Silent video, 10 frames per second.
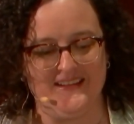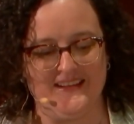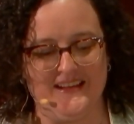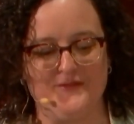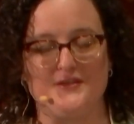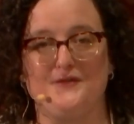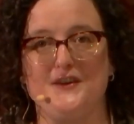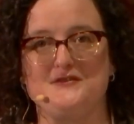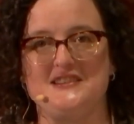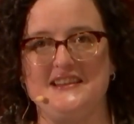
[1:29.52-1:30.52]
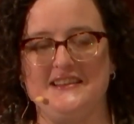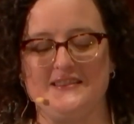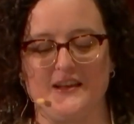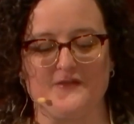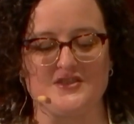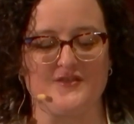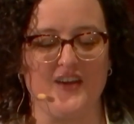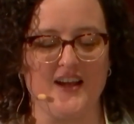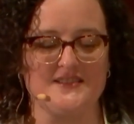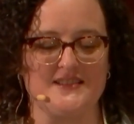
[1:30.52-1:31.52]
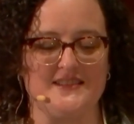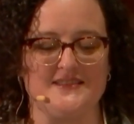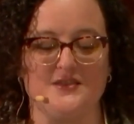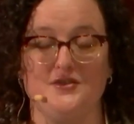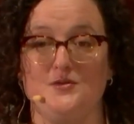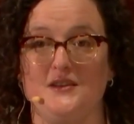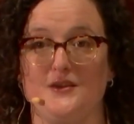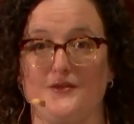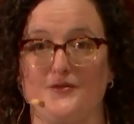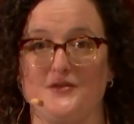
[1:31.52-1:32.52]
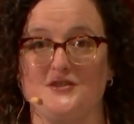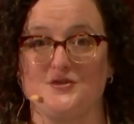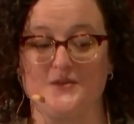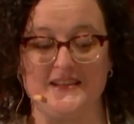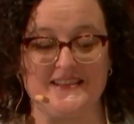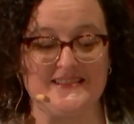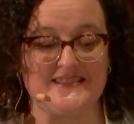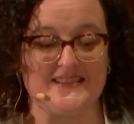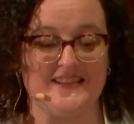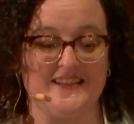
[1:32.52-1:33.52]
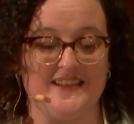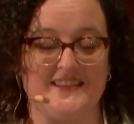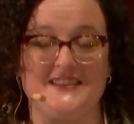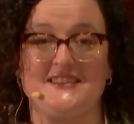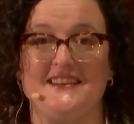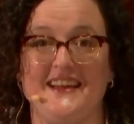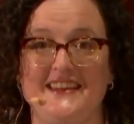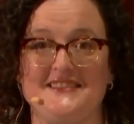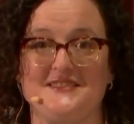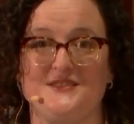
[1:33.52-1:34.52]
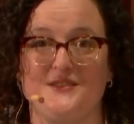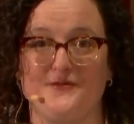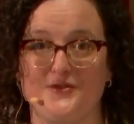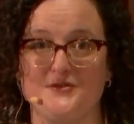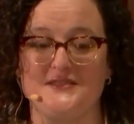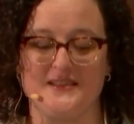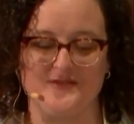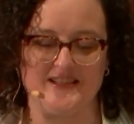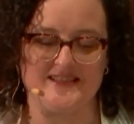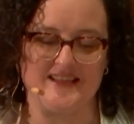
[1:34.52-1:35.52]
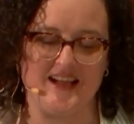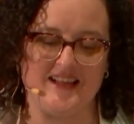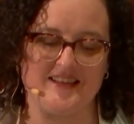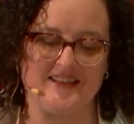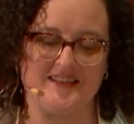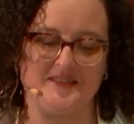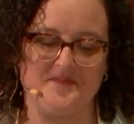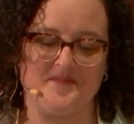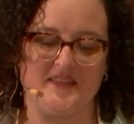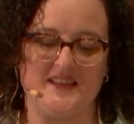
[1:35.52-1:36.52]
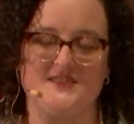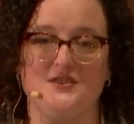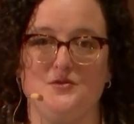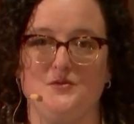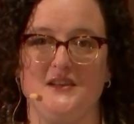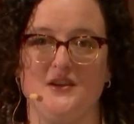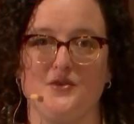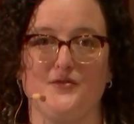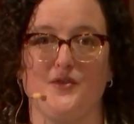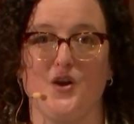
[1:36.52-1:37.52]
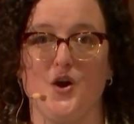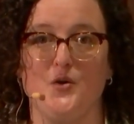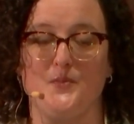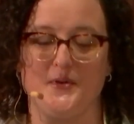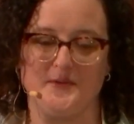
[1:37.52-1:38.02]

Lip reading: If the 15th of Shvat is the new year for the trees, then tonight, the first of Nisan, is the new year for hope.